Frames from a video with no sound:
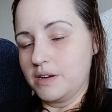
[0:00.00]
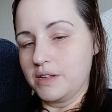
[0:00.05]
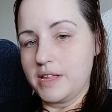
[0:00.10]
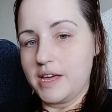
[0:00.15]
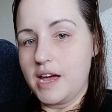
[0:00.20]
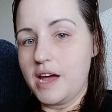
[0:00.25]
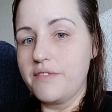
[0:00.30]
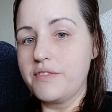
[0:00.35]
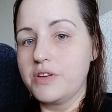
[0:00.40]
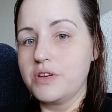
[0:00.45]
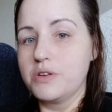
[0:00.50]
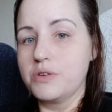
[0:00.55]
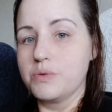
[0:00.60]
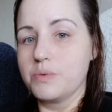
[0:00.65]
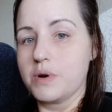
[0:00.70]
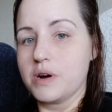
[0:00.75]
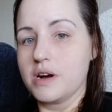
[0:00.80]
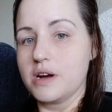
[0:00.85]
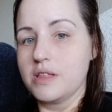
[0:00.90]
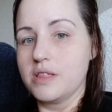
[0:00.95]
heavier
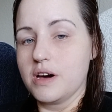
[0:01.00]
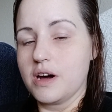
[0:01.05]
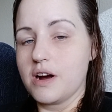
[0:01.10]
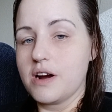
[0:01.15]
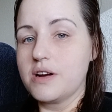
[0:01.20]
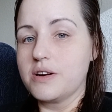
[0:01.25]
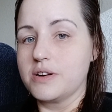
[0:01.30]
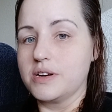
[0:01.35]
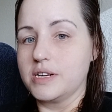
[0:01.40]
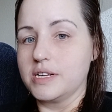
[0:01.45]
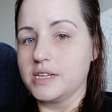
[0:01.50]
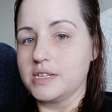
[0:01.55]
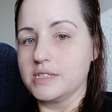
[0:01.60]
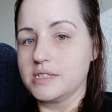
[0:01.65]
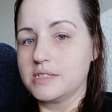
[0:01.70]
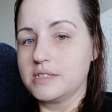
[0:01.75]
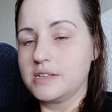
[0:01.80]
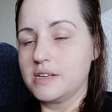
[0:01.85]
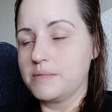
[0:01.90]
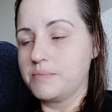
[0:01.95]
you are, the harder it
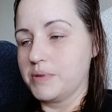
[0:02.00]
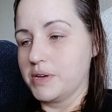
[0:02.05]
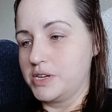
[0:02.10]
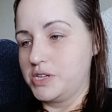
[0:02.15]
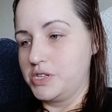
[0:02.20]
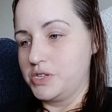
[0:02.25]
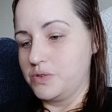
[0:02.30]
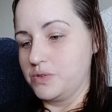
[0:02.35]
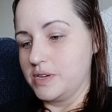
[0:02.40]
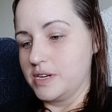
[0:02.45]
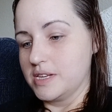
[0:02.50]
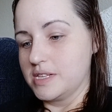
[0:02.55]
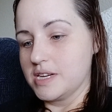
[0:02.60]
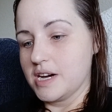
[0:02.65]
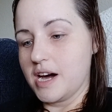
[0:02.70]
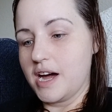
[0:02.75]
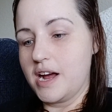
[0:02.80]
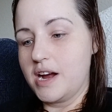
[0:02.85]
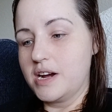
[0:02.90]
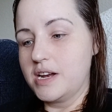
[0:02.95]
is. Plus, you get
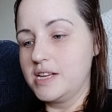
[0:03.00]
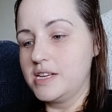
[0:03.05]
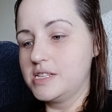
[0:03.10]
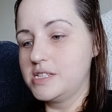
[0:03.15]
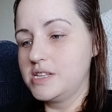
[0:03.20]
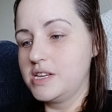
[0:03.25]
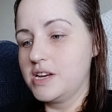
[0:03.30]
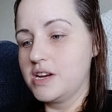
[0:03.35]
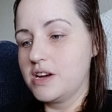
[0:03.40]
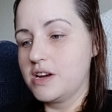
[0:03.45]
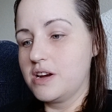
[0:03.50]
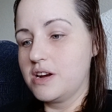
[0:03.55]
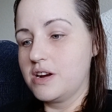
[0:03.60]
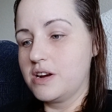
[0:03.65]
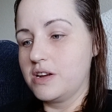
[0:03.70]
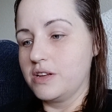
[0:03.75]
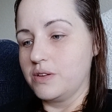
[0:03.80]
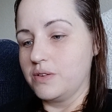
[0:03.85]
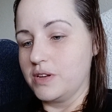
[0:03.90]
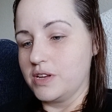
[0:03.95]
tired easier,
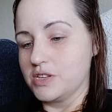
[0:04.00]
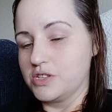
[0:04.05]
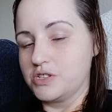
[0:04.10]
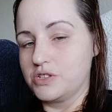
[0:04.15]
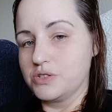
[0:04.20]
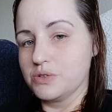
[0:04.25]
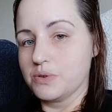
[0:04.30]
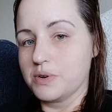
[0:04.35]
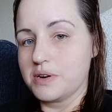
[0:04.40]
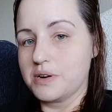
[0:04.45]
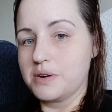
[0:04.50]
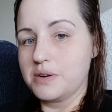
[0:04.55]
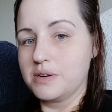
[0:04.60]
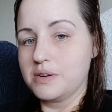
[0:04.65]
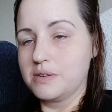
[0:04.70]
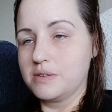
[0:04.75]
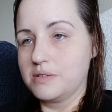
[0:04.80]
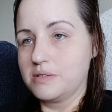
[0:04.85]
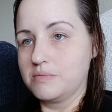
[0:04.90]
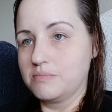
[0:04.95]
you get
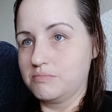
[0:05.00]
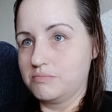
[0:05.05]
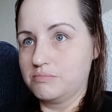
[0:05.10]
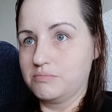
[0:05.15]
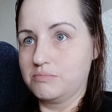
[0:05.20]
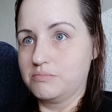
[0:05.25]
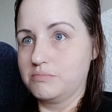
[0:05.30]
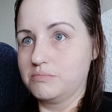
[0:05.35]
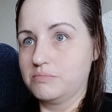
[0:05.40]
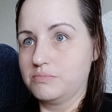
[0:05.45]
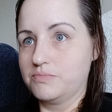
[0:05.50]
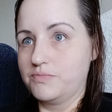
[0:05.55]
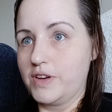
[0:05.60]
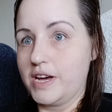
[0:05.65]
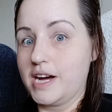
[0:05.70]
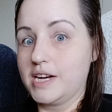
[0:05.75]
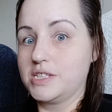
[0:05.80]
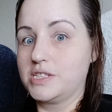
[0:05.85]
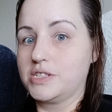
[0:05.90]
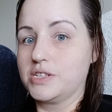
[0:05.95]
sore
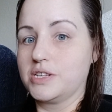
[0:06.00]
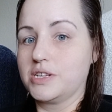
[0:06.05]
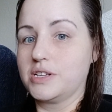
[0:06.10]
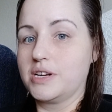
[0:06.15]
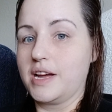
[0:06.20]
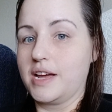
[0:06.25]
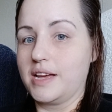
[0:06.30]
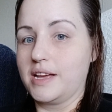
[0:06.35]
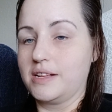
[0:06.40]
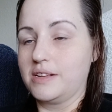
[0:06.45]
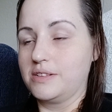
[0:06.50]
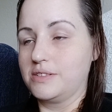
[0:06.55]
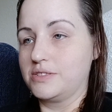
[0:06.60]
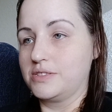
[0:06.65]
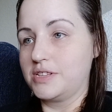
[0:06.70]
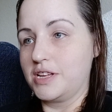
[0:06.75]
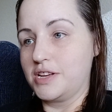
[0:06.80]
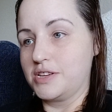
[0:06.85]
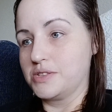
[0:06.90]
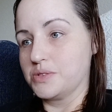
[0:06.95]
faster, and you
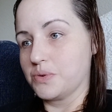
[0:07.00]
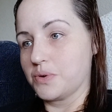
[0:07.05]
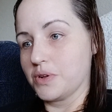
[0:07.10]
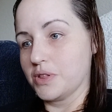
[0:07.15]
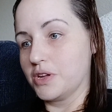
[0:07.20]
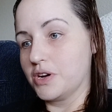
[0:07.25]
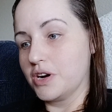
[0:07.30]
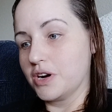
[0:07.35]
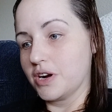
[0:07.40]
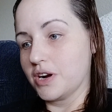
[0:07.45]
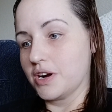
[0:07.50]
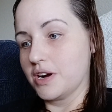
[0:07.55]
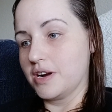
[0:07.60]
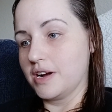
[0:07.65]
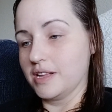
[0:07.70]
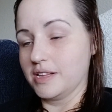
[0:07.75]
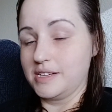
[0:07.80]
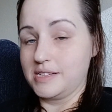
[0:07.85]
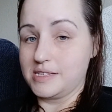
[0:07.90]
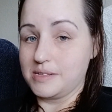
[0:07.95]
stay sore longer,
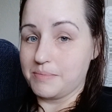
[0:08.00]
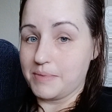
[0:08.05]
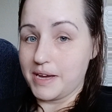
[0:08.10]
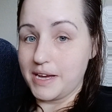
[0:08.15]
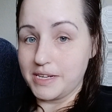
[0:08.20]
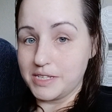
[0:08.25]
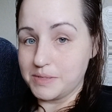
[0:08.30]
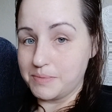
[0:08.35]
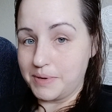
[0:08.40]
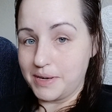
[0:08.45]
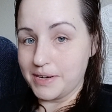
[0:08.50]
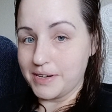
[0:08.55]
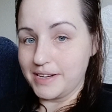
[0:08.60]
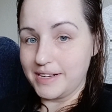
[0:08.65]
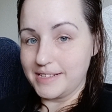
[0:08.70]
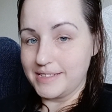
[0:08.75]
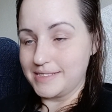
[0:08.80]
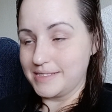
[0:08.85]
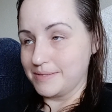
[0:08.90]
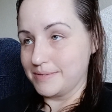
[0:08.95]
at least in my
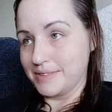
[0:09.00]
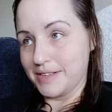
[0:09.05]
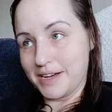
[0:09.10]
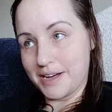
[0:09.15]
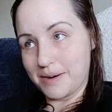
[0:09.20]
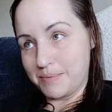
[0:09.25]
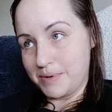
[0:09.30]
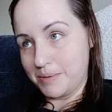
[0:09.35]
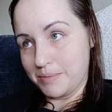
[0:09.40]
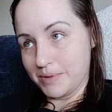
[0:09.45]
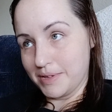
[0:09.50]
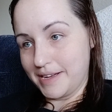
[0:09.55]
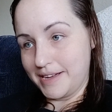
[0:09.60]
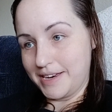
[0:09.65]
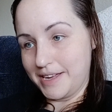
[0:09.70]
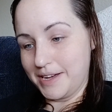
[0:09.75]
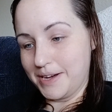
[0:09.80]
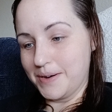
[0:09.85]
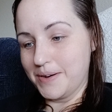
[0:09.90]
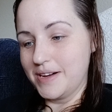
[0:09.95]
experience and a lot of people I
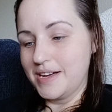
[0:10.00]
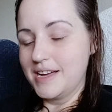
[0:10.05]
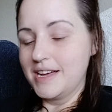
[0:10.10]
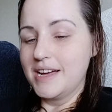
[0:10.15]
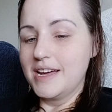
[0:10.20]
know.